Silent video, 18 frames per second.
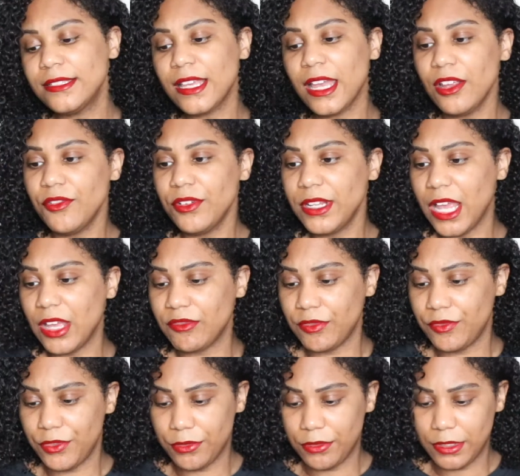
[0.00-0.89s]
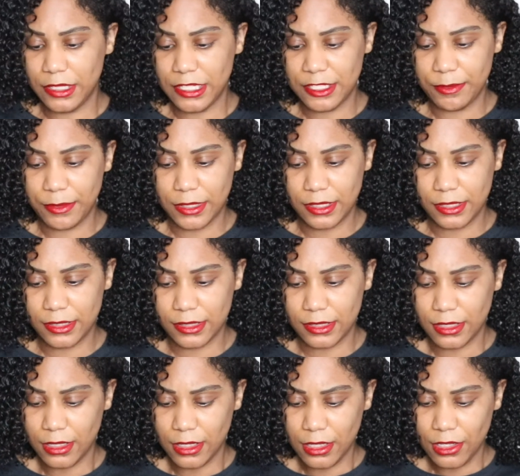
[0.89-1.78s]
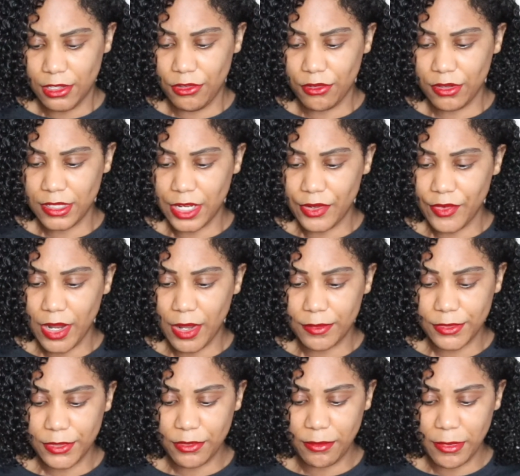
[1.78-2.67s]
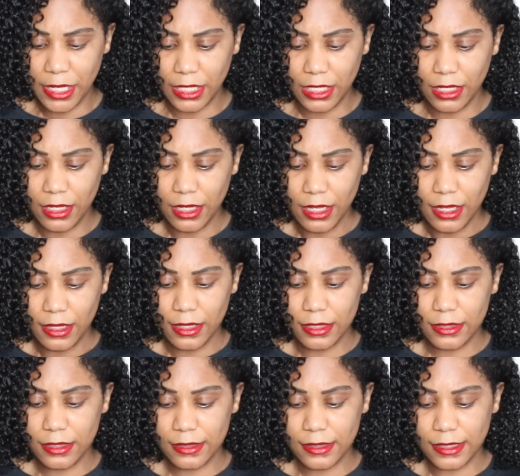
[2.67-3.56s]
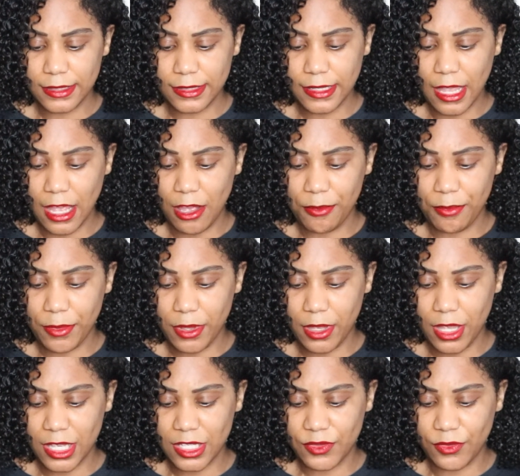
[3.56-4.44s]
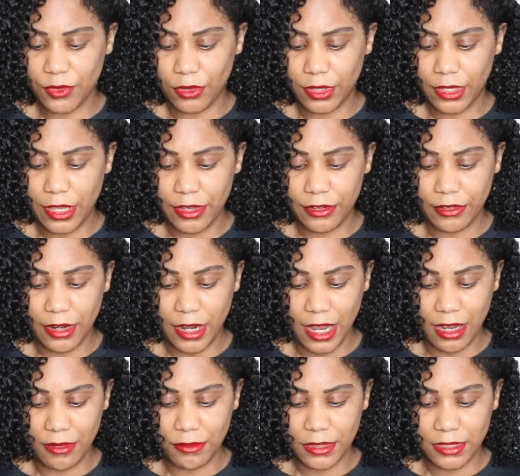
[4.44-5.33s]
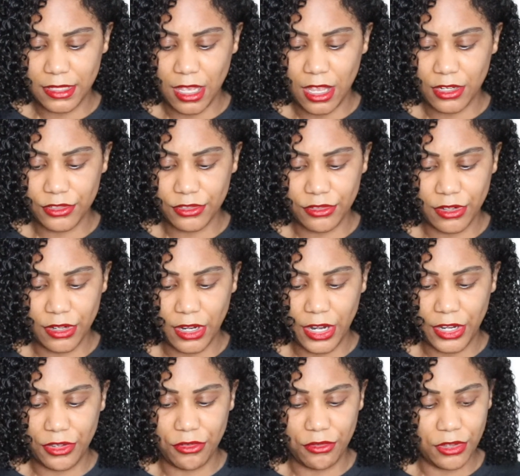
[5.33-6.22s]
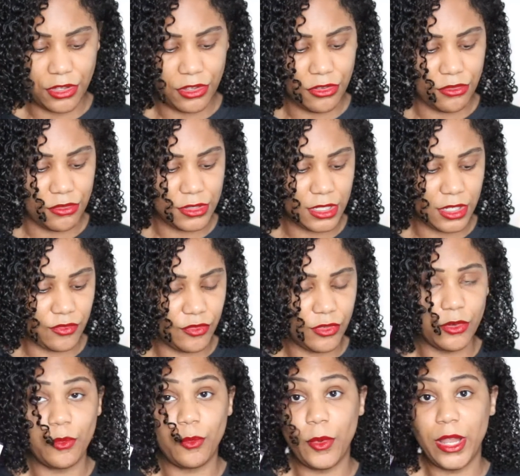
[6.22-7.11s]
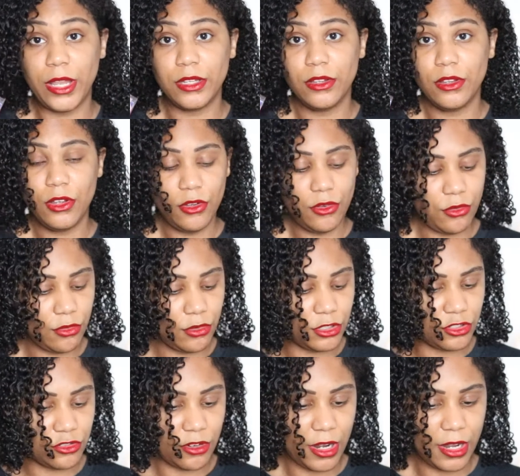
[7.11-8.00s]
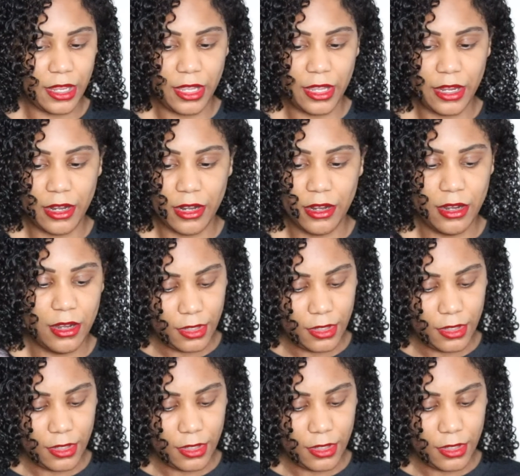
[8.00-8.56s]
I already have a few of these, but you can never have too many. This is the Scalp Exfoliator and Massager, and you can use it for wet or dry hair.